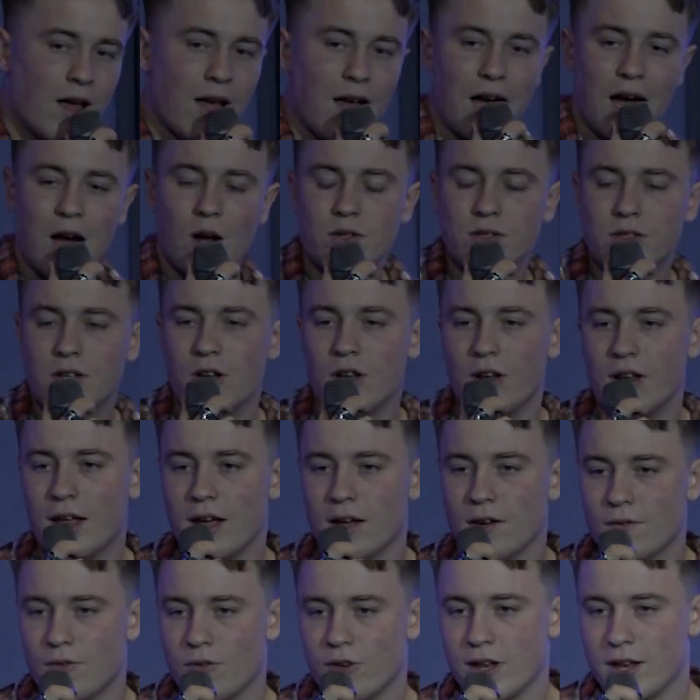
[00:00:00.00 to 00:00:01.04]
How does it look
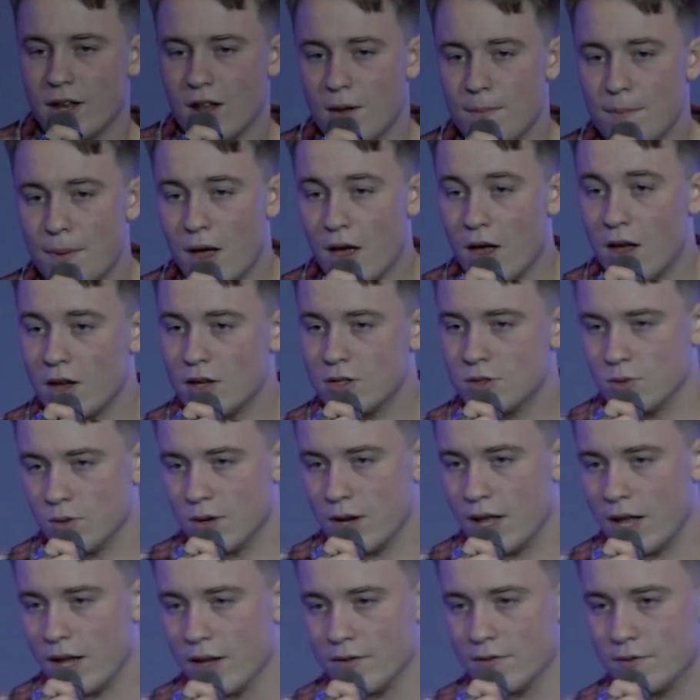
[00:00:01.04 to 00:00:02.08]
like in our personal
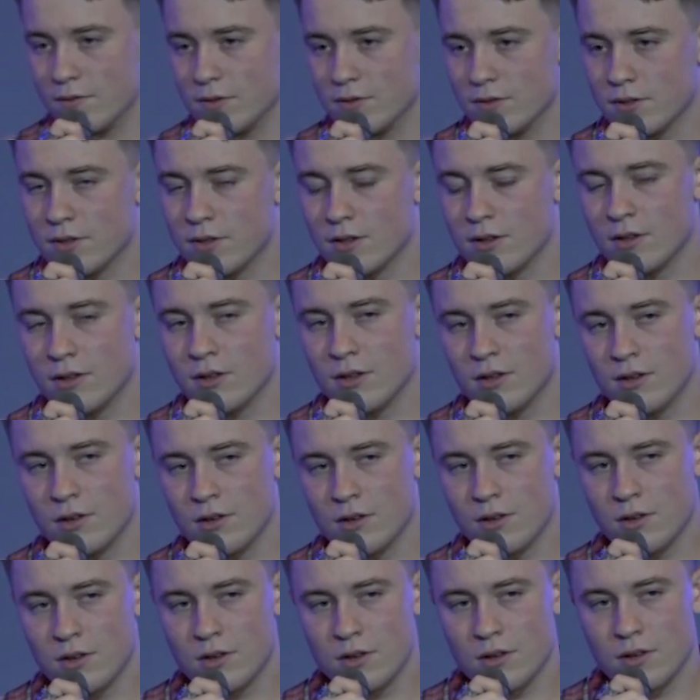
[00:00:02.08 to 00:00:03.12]
lives
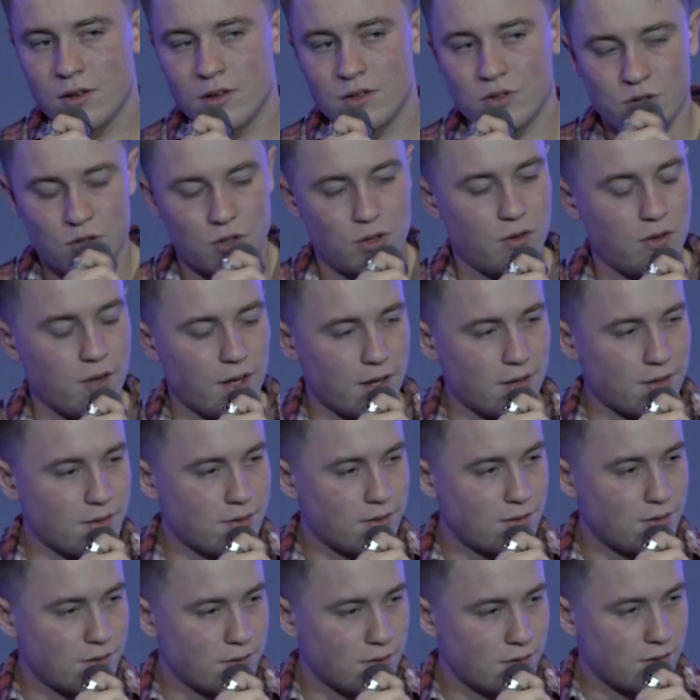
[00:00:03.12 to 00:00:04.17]
to do
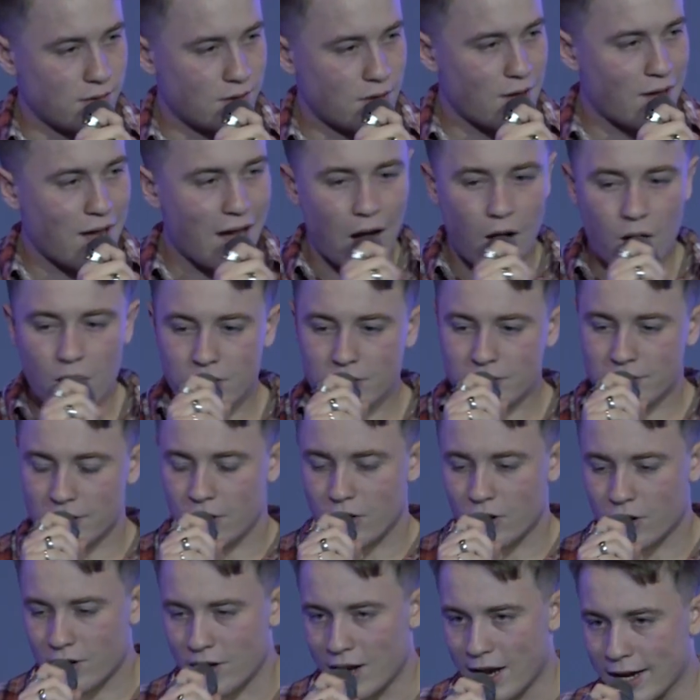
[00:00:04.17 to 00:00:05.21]
this? How does it
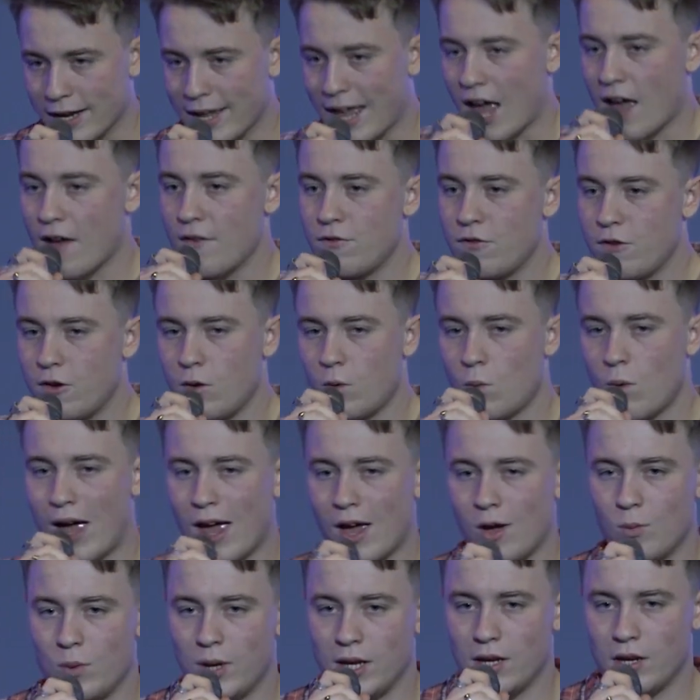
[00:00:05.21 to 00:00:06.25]
look like
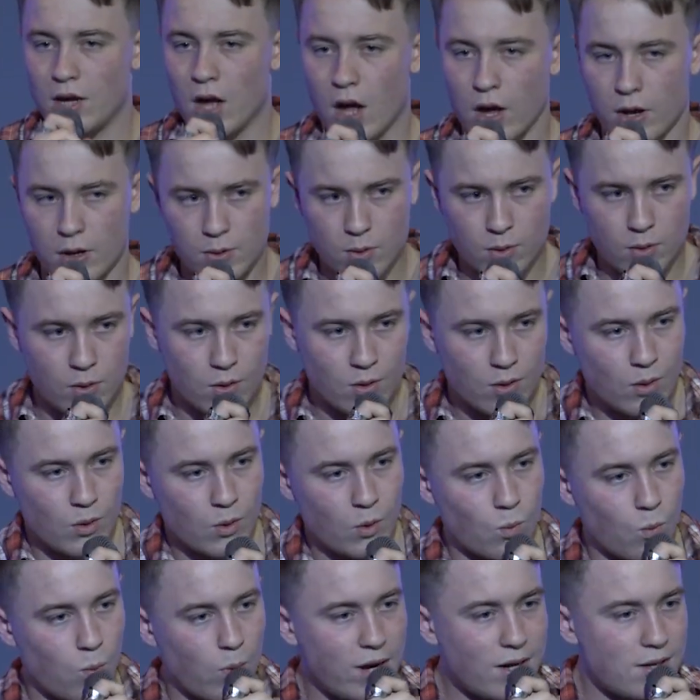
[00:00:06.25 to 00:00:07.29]
everywhere we go,
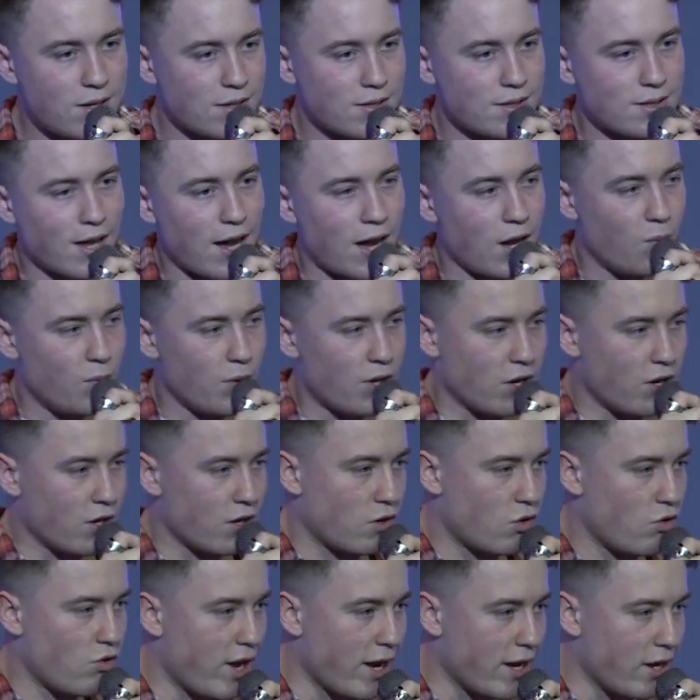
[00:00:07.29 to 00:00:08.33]
we decide we're going to
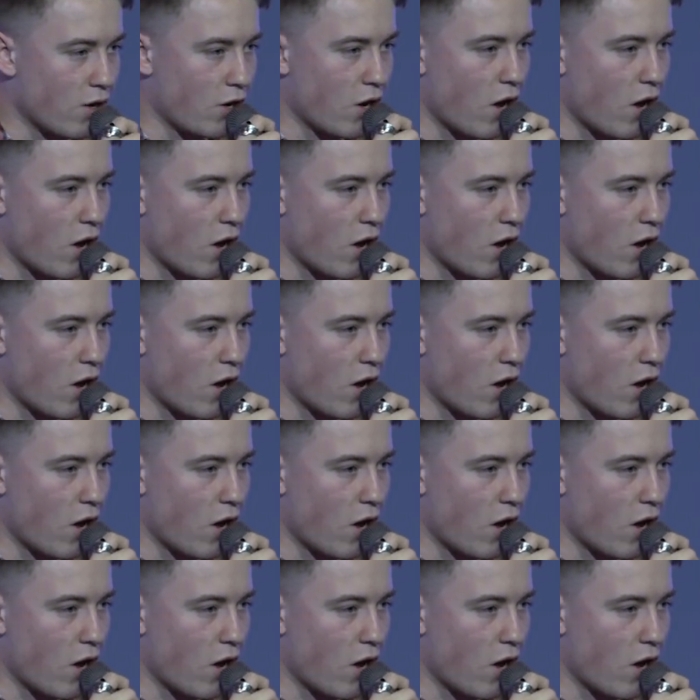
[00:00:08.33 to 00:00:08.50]
create